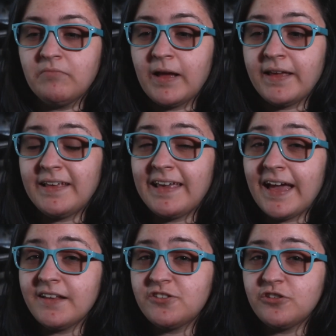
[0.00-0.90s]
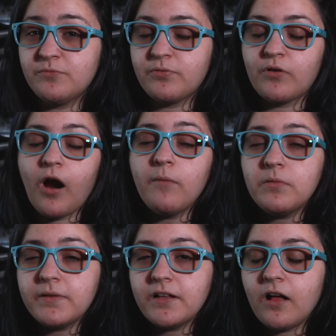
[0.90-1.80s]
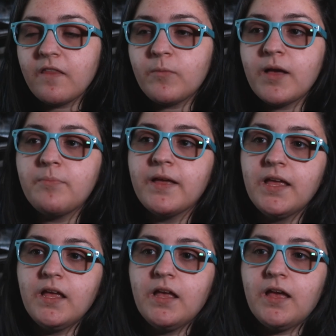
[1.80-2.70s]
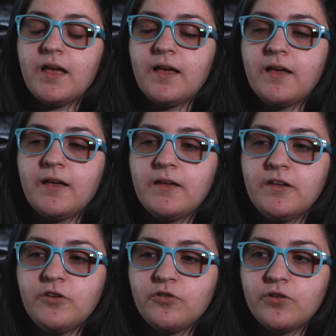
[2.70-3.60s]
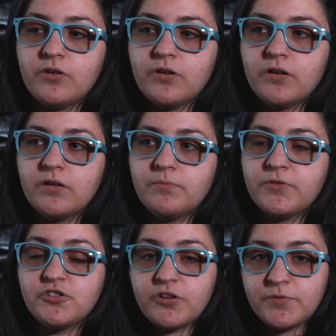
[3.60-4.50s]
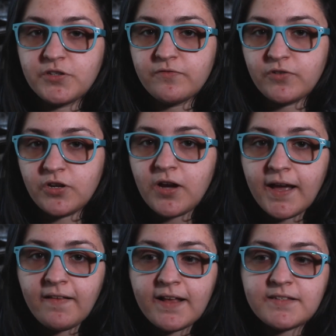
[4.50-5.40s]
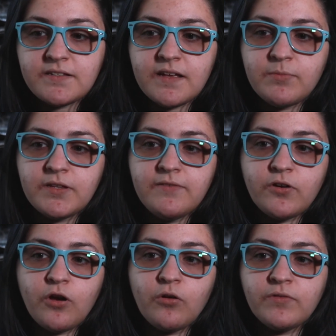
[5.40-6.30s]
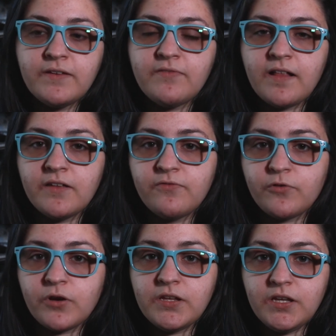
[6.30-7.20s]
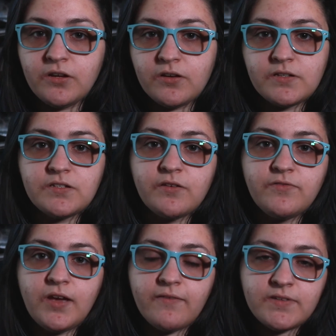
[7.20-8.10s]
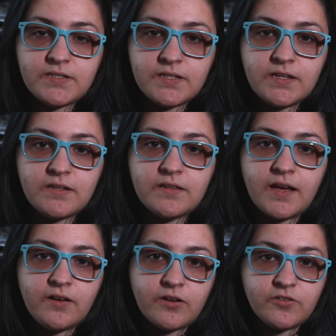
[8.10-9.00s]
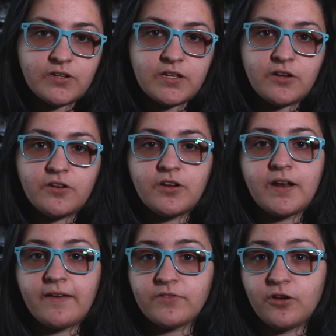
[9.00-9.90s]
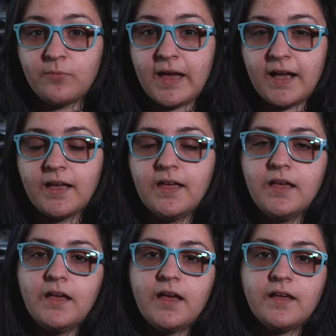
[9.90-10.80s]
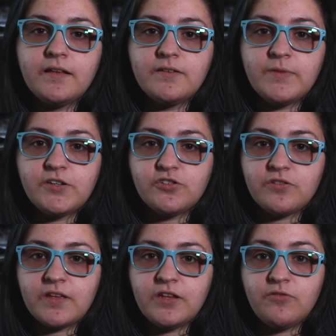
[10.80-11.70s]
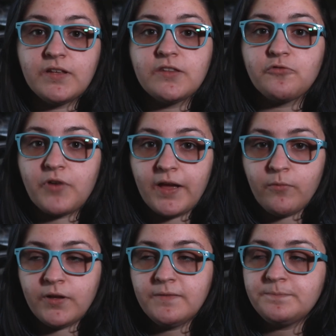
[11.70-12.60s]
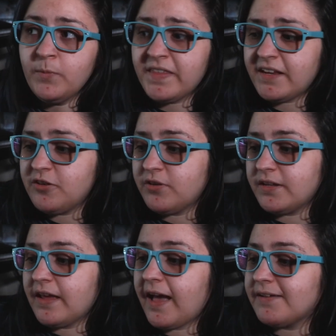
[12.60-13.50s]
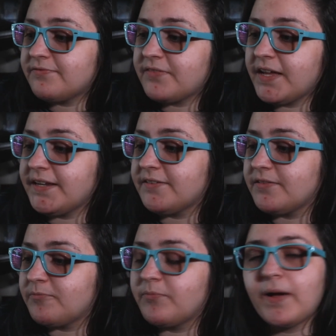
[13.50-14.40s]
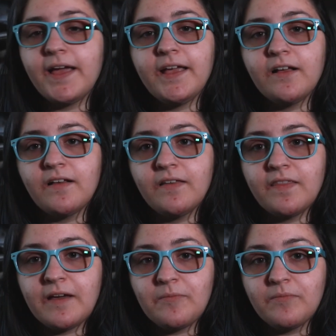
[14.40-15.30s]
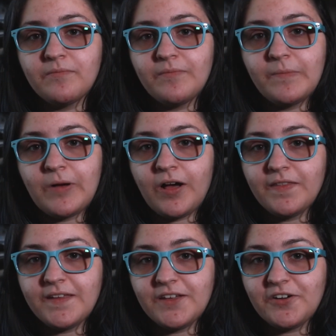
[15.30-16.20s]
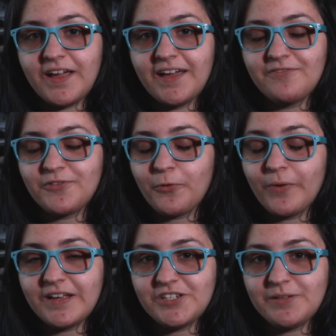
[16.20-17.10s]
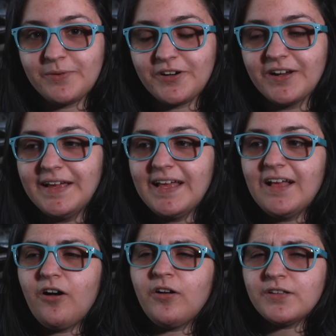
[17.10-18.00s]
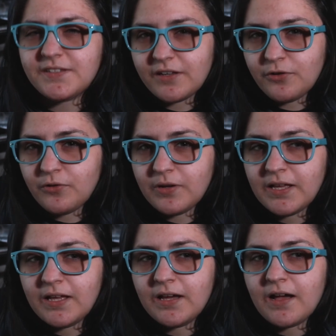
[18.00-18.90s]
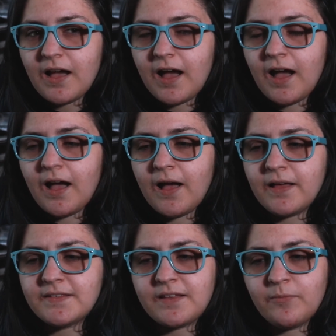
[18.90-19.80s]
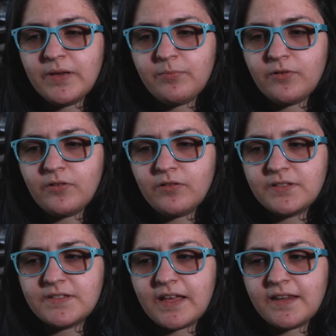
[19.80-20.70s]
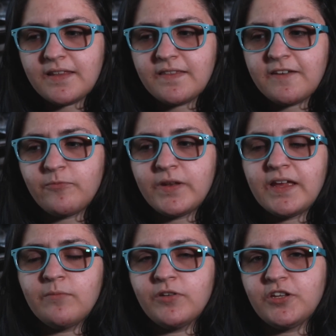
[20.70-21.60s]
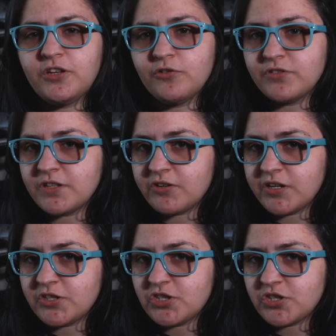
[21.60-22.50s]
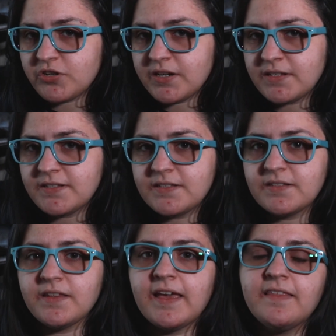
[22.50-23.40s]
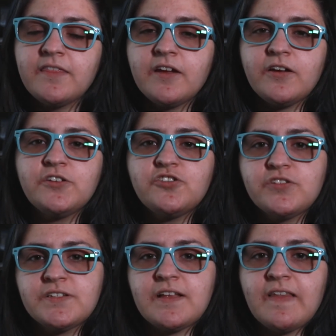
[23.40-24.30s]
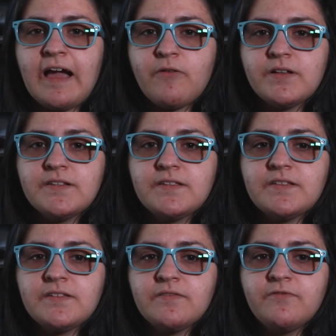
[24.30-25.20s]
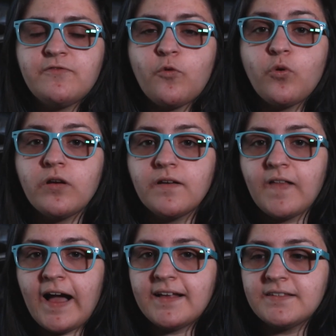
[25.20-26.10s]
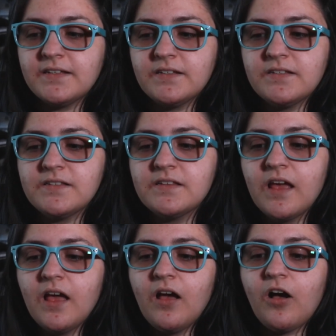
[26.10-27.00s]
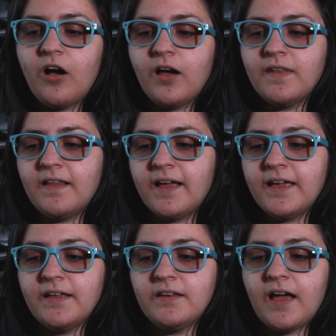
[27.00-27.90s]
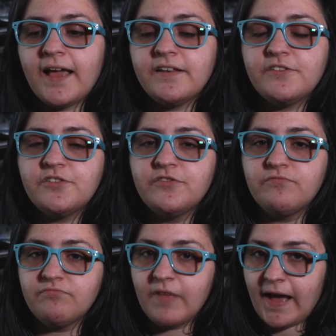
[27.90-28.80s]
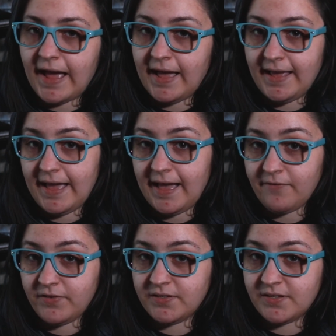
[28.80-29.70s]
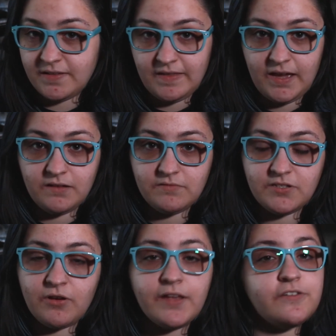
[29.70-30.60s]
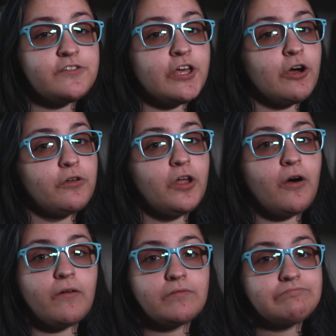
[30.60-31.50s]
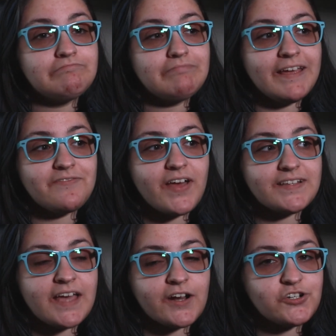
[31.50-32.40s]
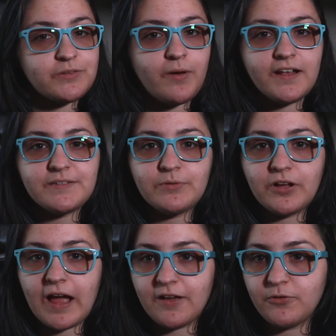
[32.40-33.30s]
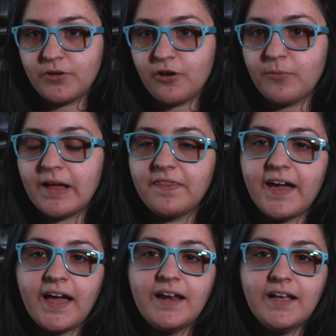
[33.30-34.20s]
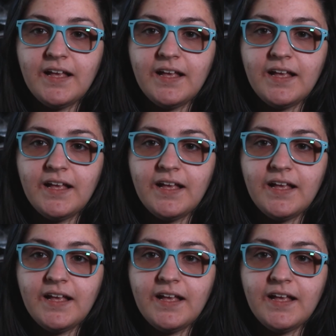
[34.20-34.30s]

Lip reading: I guess you could probably call them up. Your prescription for your eyeglasses, I believe, are only valid for a year. So if you haven't seen the eye doctor in a year, you're going to have to go back to make sure that you get the right one. But then you can have fun buying them on the internet for way cheaper. Also, some people said that they've been able to use their insurance, like their insurance allowance for glasses online. I haven't done that, so I don't know if that's actually possible or how you would go about that.